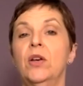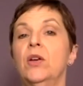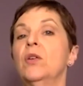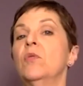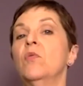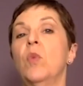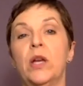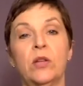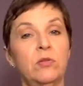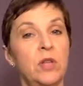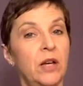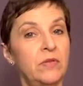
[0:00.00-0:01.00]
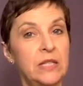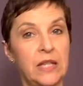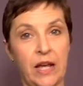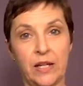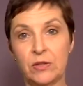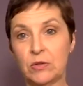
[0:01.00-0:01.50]
what you loved in
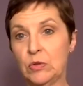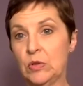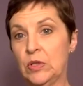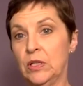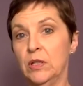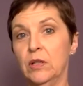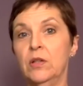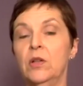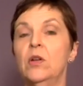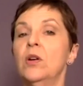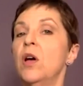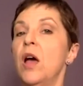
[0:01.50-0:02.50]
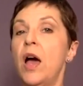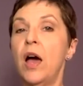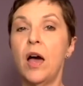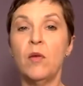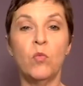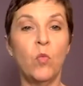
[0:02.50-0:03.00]
high school,
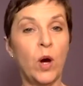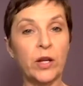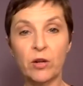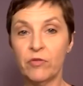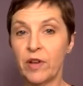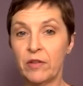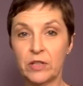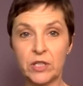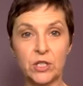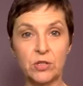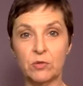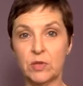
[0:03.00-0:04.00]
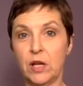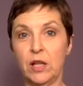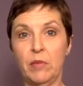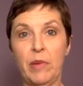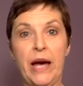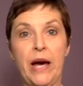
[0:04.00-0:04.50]
what your favorite teacher was all
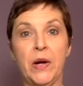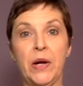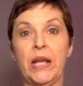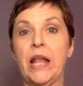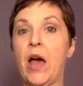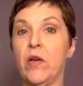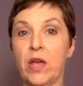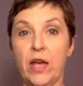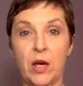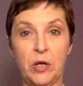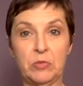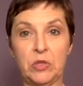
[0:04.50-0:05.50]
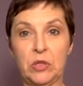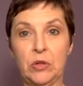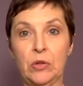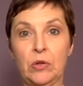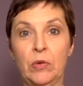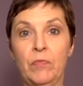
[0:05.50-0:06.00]
about, and how they helped
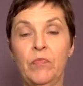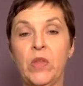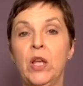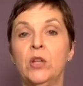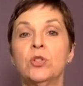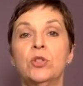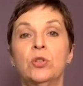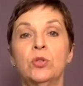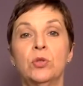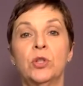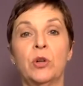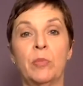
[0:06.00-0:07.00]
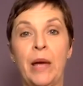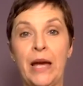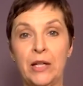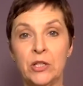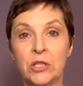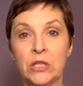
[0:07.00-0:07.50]
you, to your
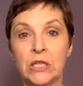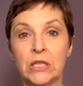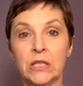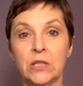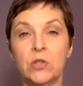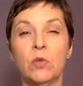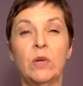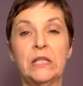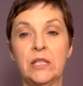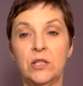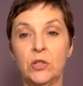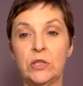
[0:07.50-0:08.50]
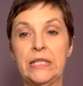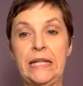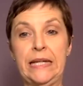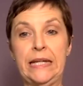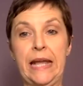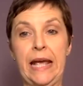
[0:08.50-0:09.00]
passion, to what's in your
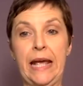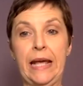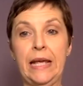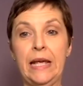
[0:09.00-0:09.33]
DNA,